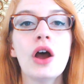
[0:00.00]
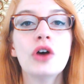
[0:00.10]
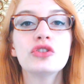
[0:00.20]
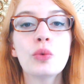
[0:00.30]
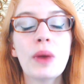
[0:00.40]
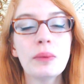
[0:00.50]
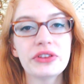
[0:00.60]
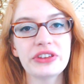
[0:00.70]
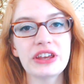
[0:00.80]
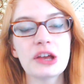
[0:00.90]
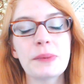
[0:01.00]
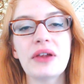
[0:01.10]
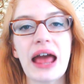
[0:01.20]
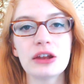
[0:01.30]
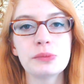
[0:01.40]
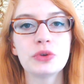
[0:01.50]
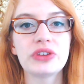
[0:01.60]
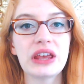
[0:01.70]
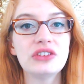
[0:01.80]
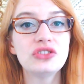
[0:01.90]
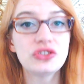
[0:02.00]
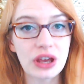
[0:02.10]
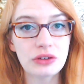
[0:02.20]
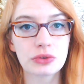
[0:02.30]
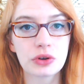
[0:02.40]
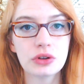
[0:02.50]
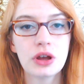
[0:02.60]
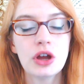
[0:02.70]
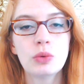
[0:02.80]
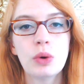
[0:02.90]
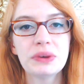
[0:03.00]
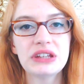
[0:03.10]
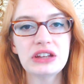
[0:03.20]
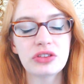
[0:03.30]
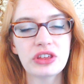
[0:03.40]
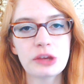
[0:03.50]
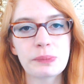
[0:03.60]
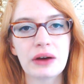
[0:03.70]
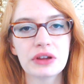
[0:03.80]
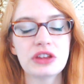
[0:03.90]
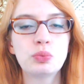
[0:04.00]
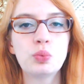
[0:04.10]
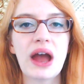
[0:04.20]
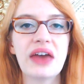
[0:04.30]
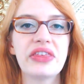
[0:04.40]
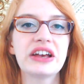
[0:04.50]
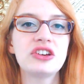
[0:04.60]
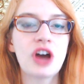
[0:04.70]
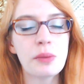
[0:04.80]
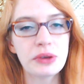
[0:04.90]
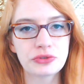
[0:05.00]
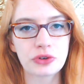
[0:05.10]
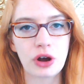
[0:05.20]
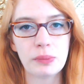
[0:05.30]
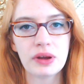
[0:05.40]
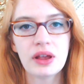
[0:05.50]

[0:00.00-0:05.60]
So when we're thinking about animals in general, what we need to think about is where they're coming from.